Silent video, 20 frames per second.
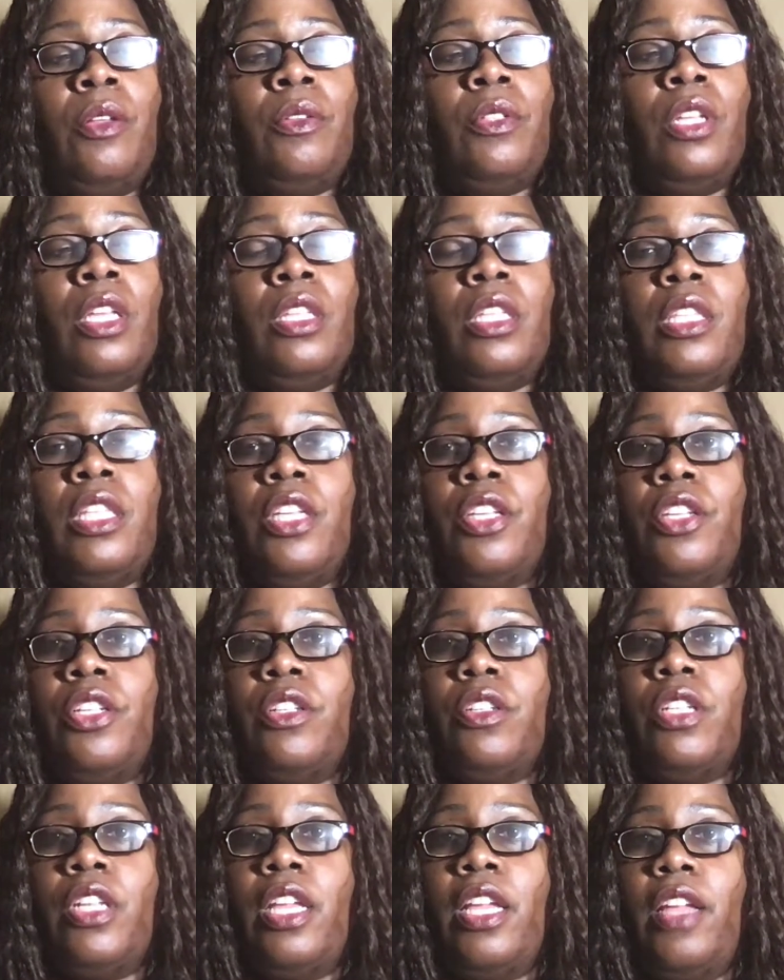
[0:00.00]
Another thing you're
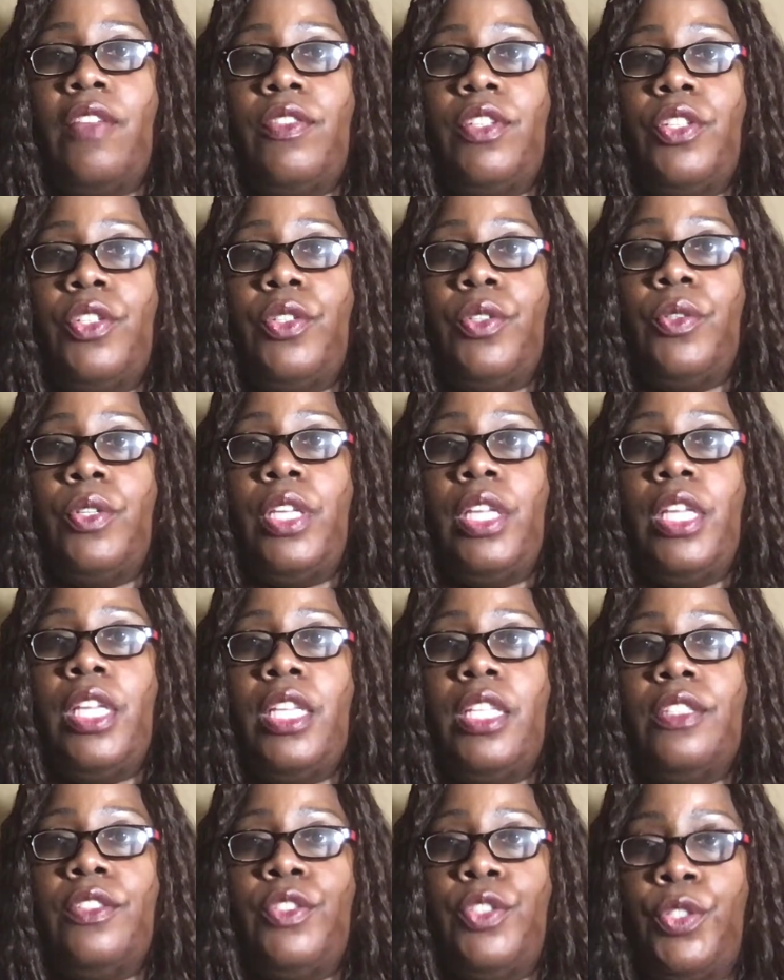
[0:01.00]
going to have to do
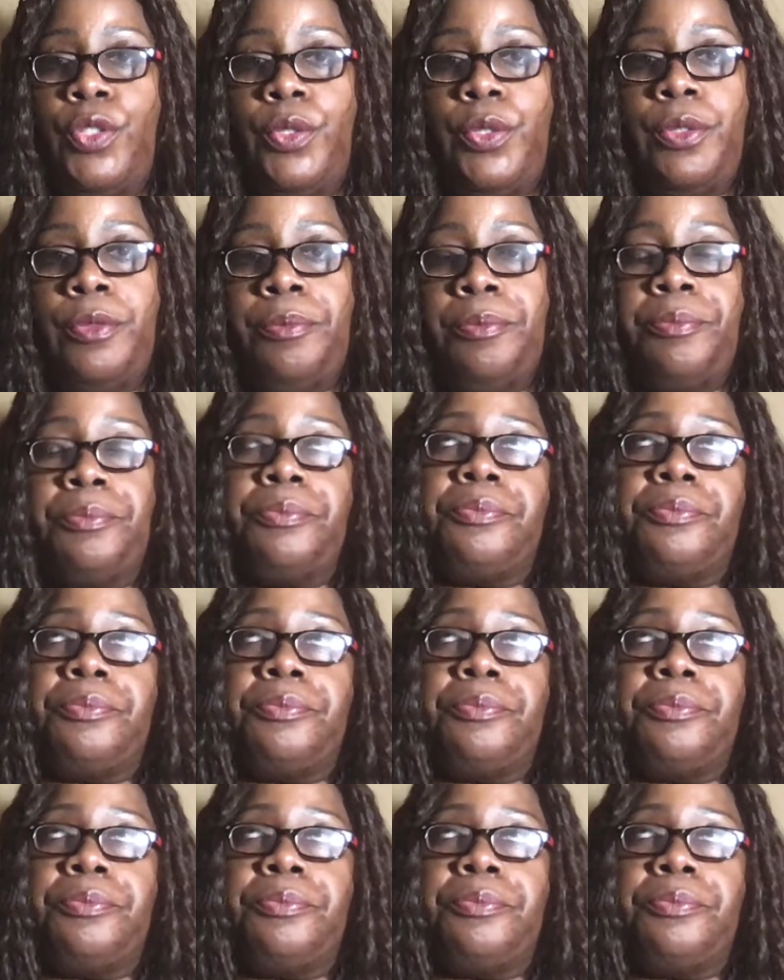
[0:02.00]
is to,